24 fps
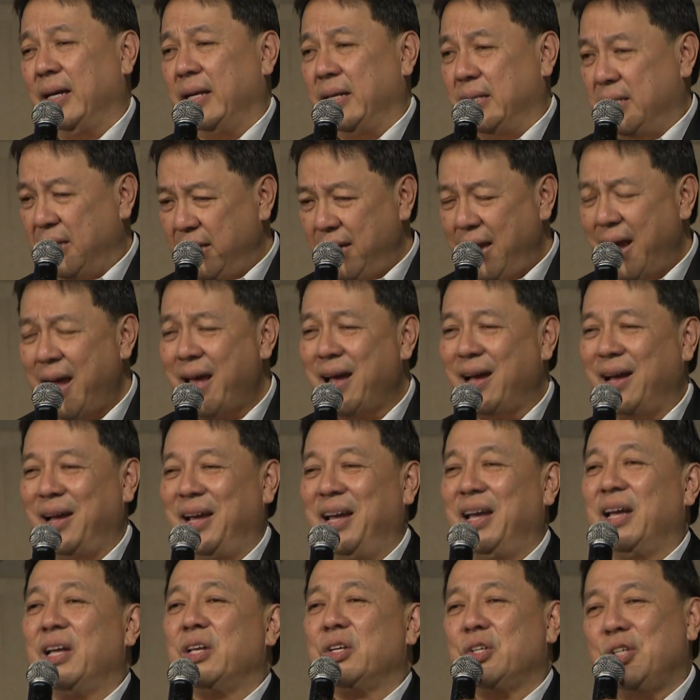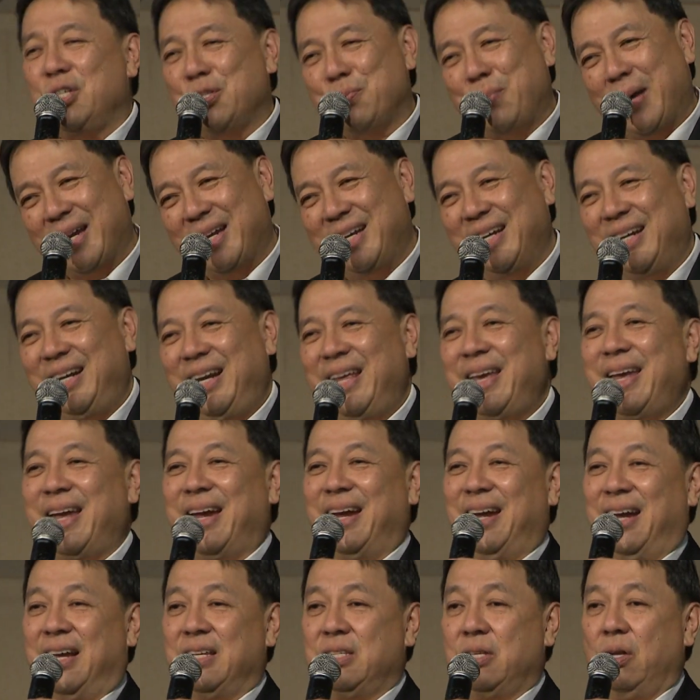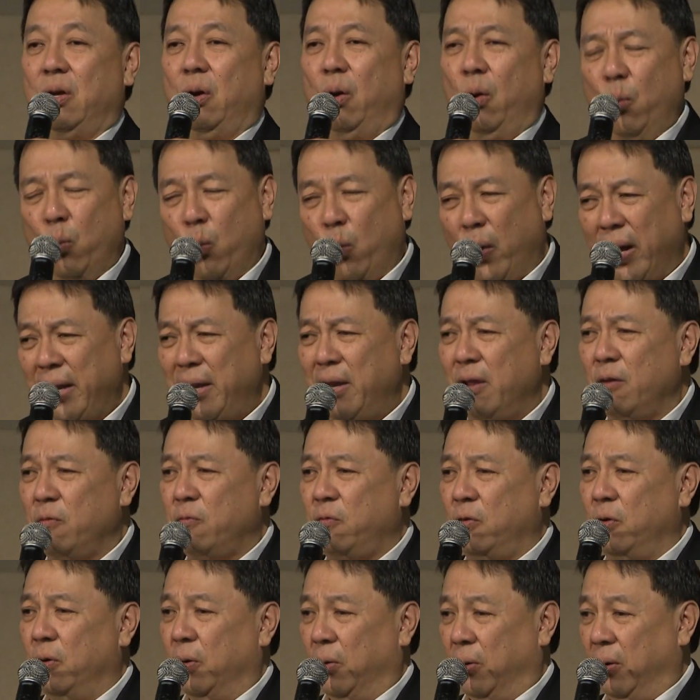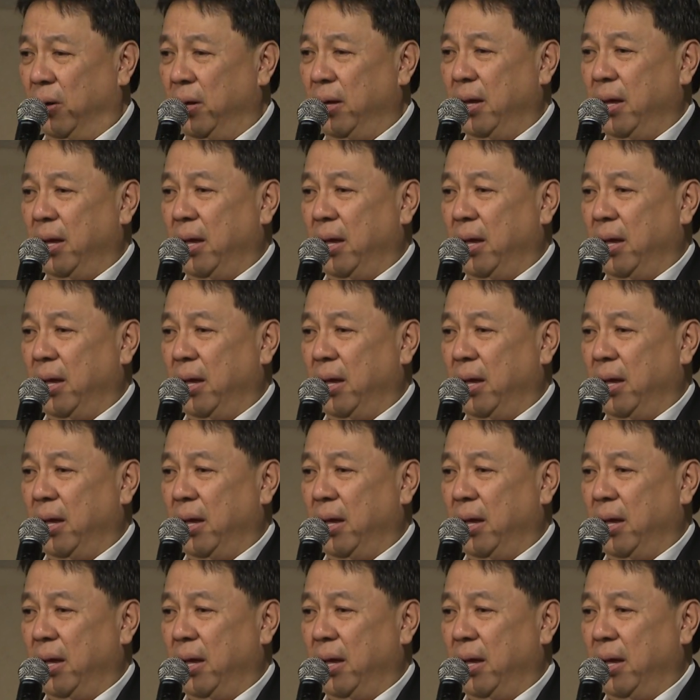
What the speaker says: I said, yeah, she's my colleague. I said, oh, wonderful.